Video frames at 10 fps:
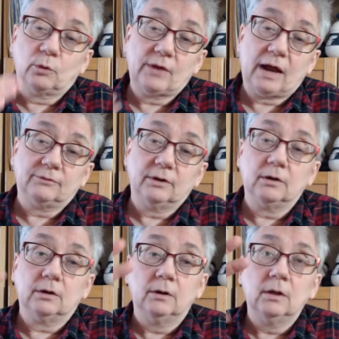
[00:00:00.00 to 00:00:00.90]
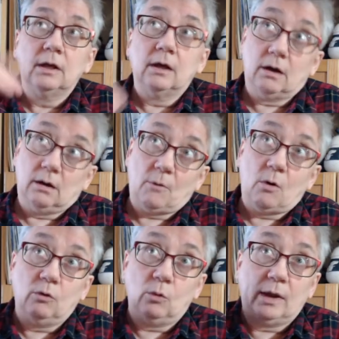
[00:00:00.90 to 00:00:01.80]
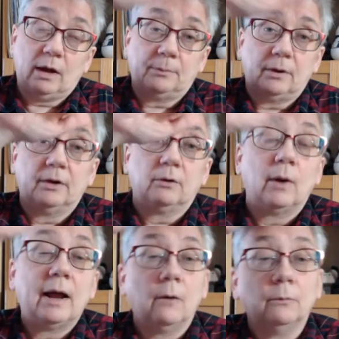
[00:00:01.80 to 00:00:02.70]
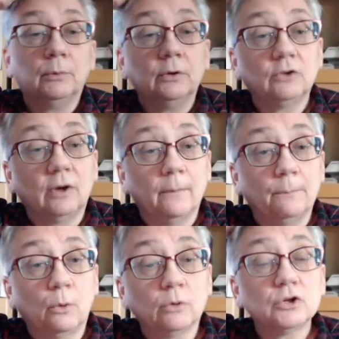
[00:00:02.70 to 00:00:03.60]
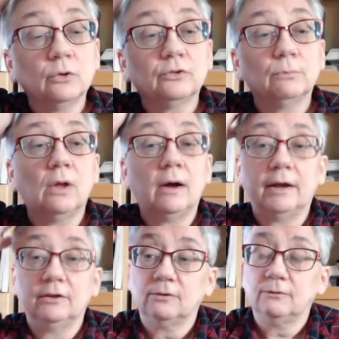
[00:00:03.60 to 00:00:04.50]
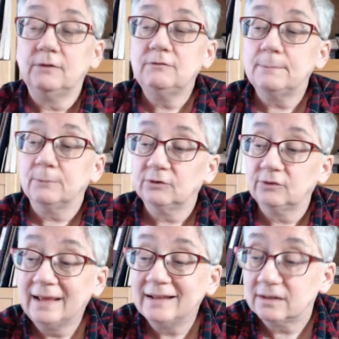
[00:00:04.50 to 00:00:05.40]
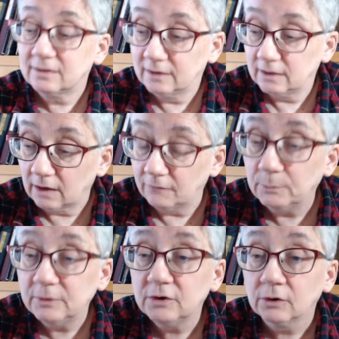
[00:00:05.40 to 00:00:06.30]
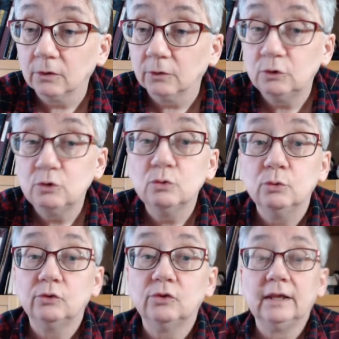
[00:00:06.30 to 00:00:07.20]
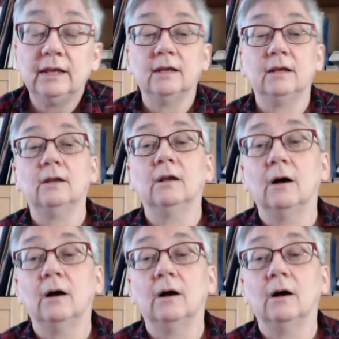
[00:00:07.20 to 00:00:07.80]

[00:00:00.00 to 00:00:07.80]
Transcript: Africa all the way up and around. But Portugal supplies 50% of the material used in